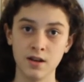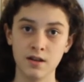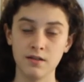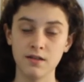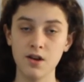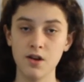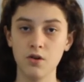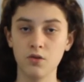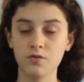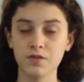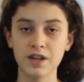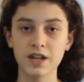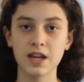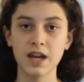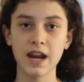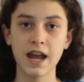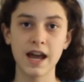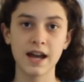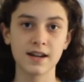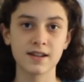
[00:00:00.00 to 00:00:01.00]
They only
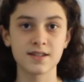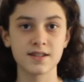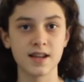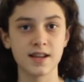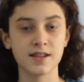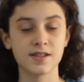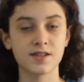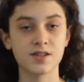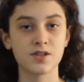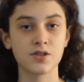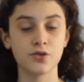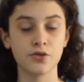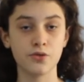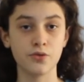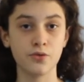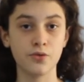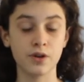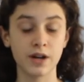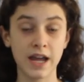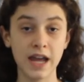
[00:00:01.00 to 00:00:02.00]
get access
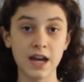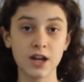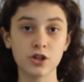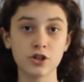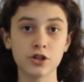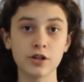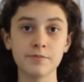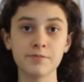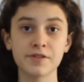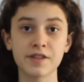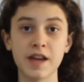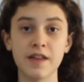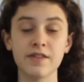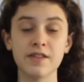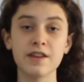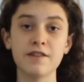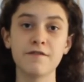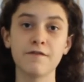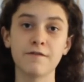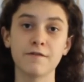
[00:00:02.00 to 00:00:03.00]
to cantrips and
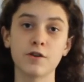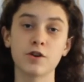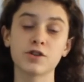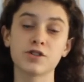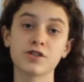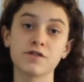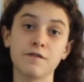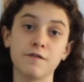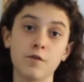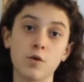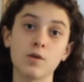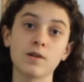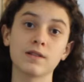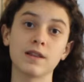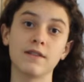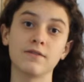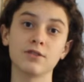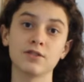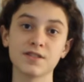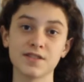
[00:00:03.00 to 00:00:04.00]
the first 4
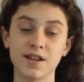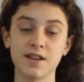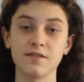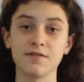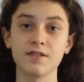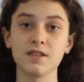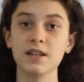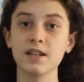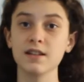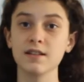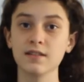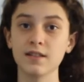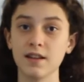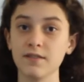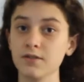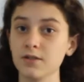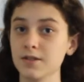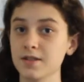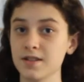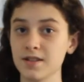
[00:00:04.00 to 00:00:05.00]
levels of the
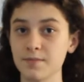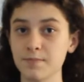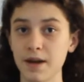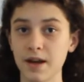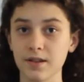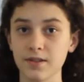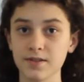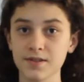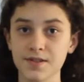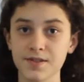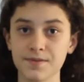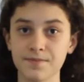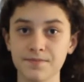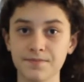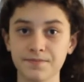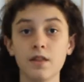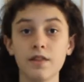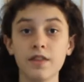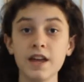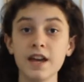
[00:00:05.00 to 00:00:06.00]
leveled spells.
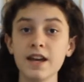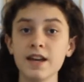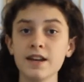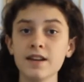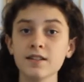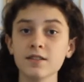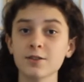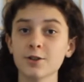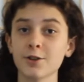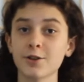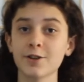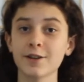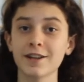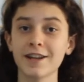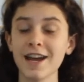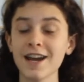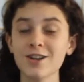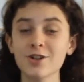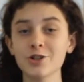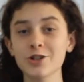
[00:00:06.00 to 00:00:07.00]
They learn
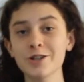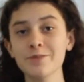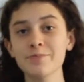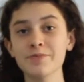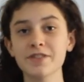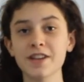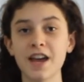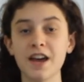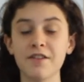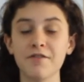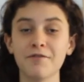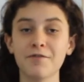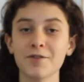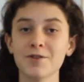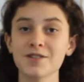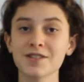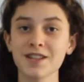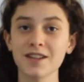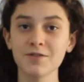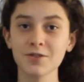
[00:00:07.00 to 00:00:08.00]
cantrips and
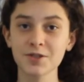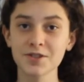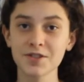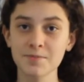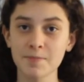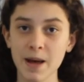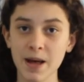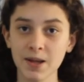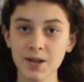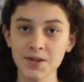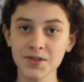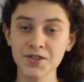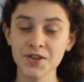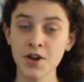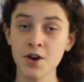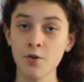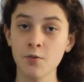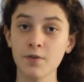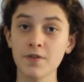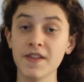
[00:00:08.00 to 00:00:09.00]
first leveled spells
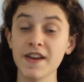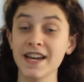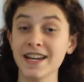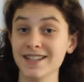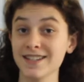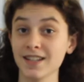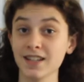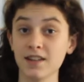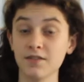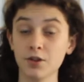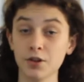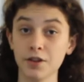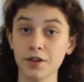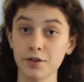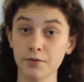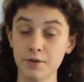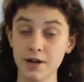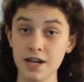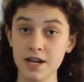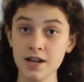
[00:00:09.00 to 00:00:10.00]
when they get to level
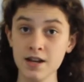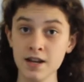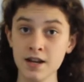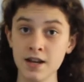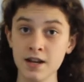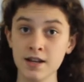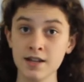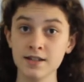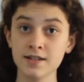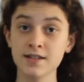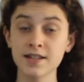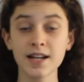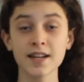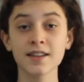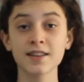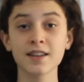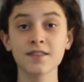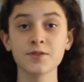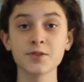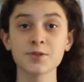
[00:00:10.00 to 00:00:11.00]
3,
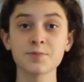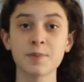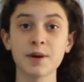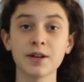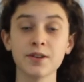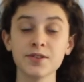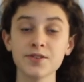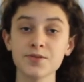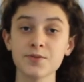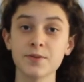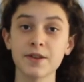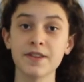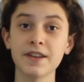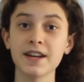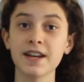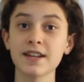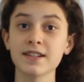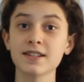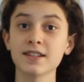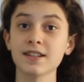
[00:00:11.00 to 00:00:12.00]
second level spells when they
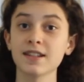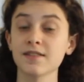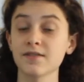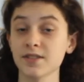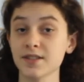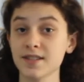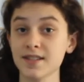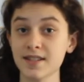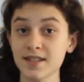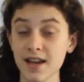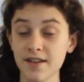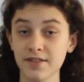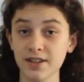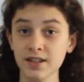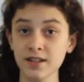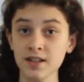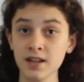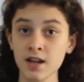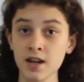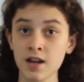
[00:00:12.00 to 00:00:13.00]
get to level
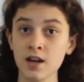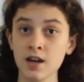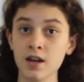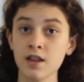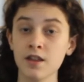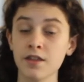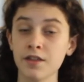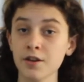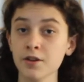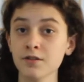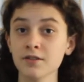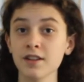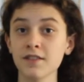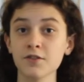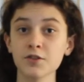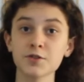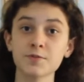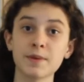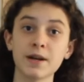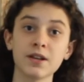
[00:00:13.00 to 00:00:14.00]
7, third
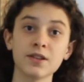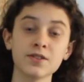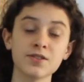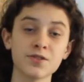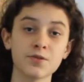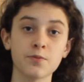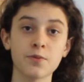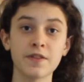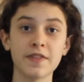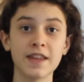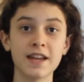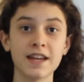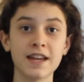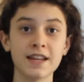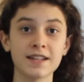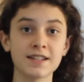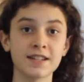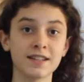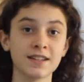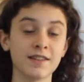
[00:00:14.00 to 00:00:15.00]
level spells when they
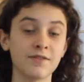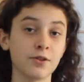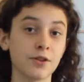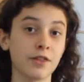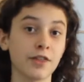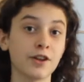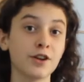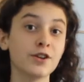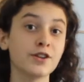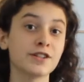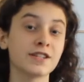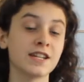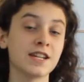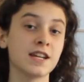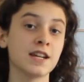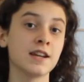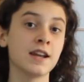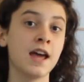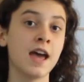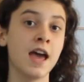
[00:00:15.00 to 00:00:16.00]
get to level
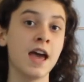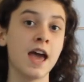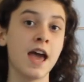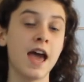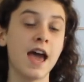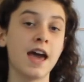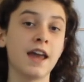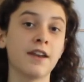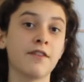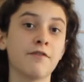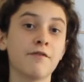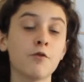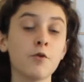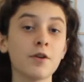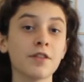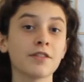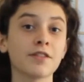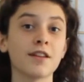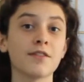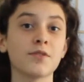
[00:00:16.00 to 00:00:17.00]
13, and
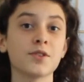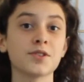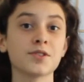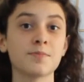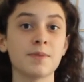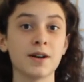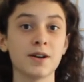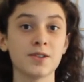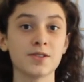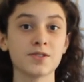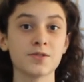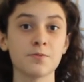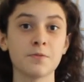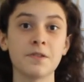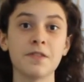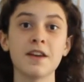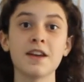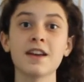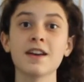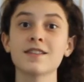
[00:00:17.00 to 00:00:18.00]
fourth level spells
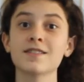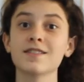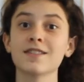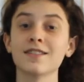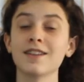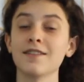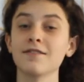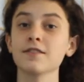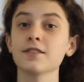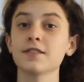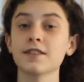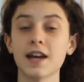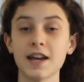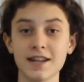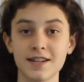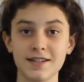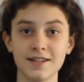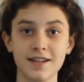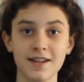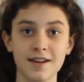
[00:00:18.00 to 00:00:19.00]
when they get to level
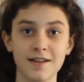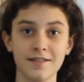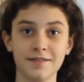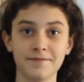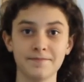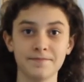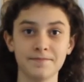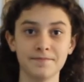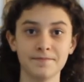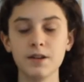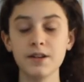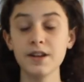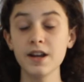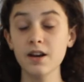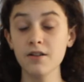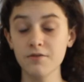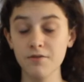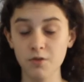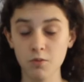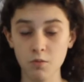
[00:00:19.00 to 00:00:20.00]
19. And
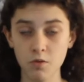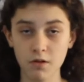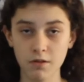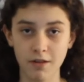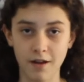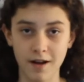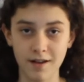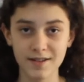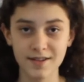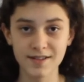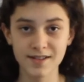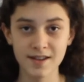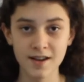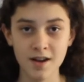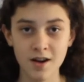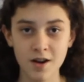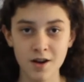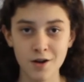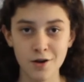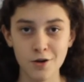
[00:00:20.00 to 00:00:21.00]
now for Warlocks.
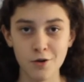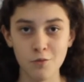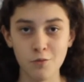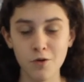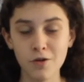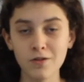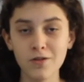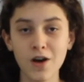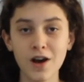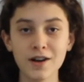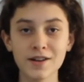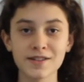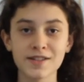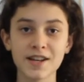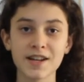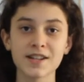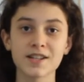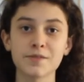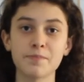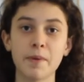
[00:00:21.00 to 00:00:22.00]
Warlocks
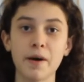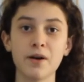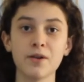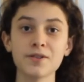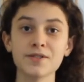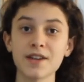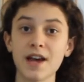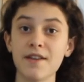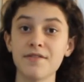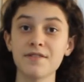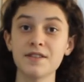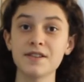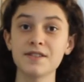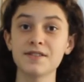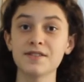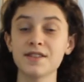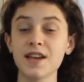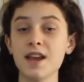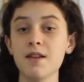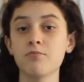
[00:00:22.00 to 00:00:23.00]
get spells at the
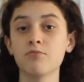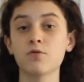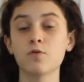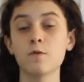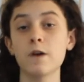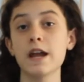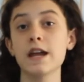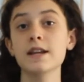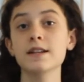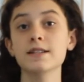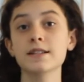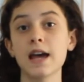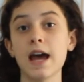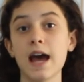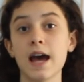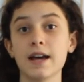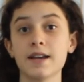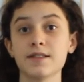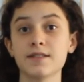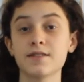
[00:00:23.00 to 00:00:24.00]
same rate
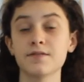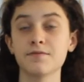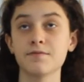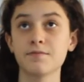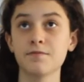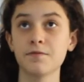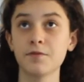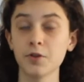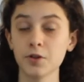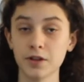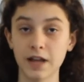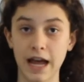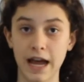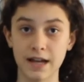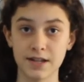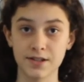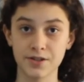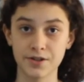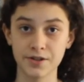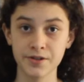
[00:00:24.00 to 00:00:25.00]
as full
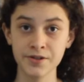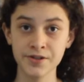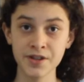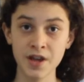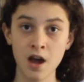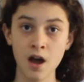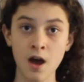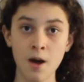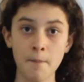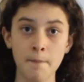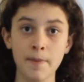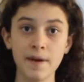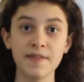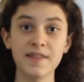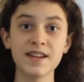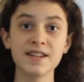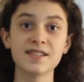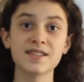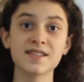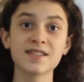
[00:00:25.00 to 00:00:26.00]
casters, but
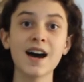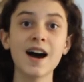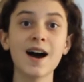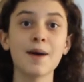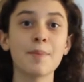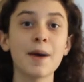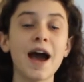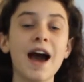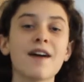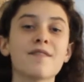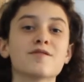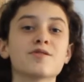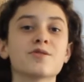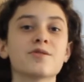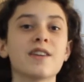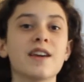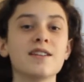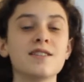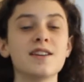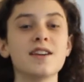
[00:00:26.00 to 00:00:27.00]
they stop after
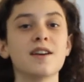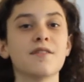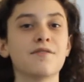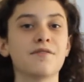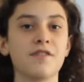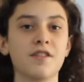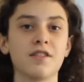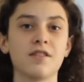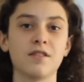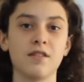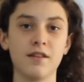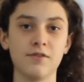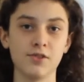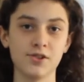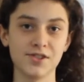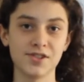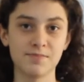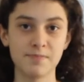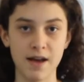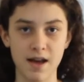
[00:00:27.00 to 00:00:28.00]
they get 5th
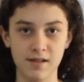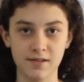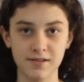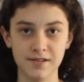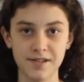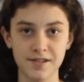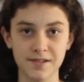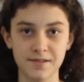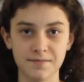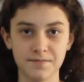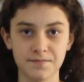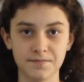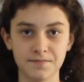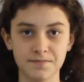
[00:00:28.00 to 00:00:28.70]
level spells.